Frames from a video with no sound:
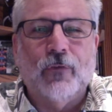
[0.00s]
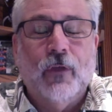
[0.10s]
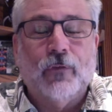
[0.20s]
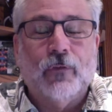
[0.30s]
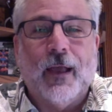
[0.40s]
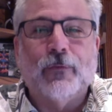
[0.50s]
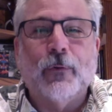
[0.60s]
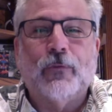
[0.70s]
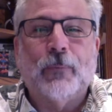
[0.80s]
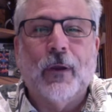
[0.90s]
So I got to
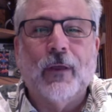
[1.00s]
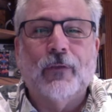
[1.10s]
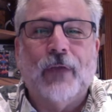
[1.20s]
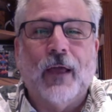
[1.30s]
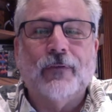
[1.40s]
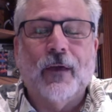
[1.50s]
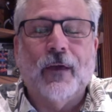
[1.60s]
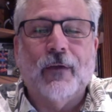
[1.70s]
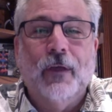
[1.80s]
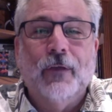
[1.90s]
experience
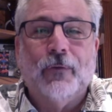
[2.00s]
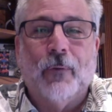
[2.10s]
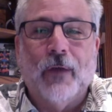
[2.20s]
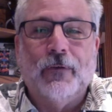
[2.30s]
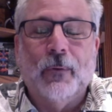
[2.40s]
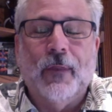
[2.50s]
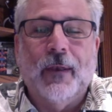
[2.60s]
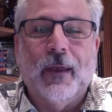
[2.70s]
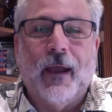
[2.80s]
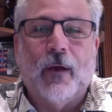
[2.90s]
downtown Toronto and then
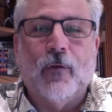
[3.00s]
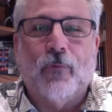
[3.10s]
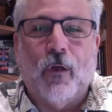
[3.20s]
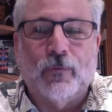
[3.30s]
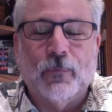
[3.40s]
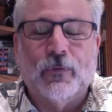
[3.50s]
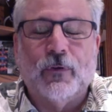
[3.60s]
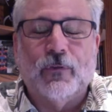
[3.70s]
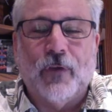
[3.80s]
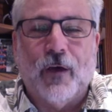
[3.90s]
Niagara Falls. It was
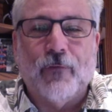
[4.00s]
good stuff.